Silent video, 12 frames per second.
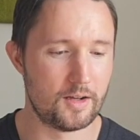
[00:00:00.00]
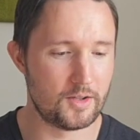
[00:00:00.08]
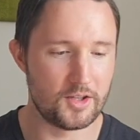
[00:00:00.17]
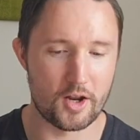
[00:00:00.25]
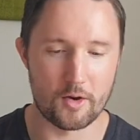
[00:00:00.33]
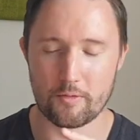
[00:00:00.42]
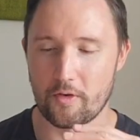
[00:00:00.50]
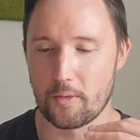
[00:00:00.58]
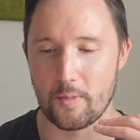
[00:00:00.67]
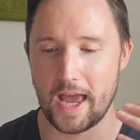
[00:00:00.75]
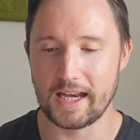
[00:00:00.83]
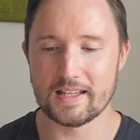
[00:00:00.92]
you know,
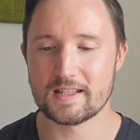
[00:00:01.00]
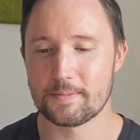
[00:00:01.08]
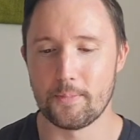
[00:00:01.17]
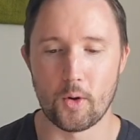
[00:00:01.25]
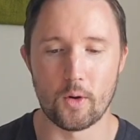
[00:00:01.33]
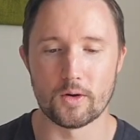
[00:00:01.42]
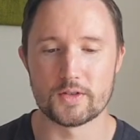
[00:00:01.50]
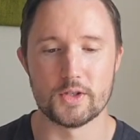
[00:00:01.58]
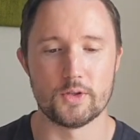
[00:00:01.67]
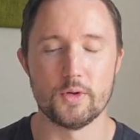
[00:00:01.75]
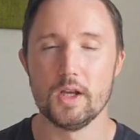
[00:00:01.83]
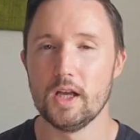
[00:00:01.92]
from any sport
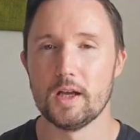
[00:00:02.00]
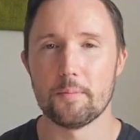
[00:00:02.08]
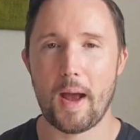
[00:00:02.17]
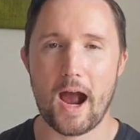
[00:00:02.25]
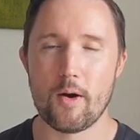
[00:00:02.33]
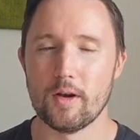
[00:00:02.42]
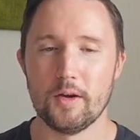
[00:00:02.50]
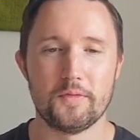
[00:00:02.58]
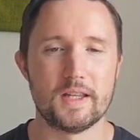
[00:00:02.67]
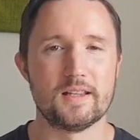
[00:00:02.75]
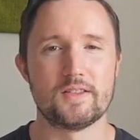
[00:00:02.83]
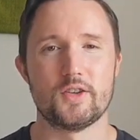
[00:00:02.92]
to
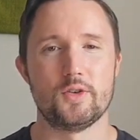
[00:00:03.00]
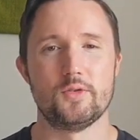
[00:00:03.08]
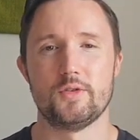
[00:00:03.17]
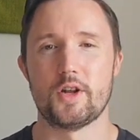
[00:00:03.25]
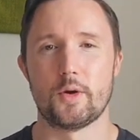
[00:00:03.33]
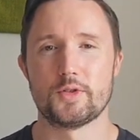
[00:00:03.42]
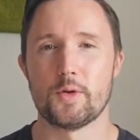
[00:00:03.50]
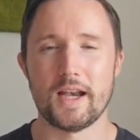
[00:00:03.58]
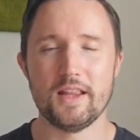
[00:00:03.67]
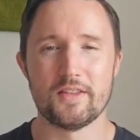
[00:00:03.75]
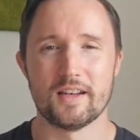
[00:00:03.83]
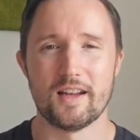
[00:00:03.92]
powerlifting to, you know, to
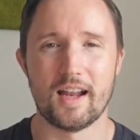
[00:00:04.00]
anything.